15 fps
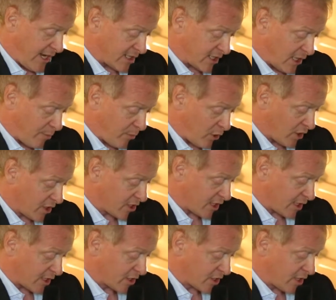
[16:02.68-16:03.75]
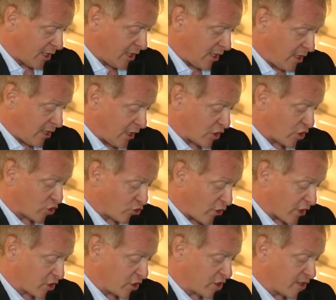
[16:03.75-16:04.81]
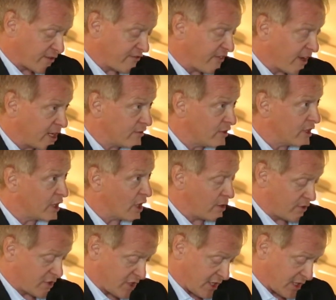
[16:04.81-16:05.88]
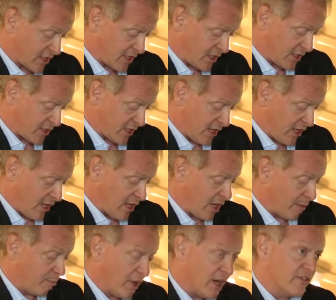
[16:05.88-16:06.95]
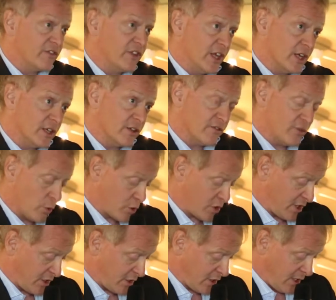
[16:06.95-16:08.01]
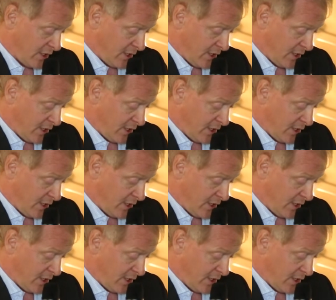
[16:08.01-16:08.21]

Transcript: and our politics are structured to favour the over 60s above the under 40s.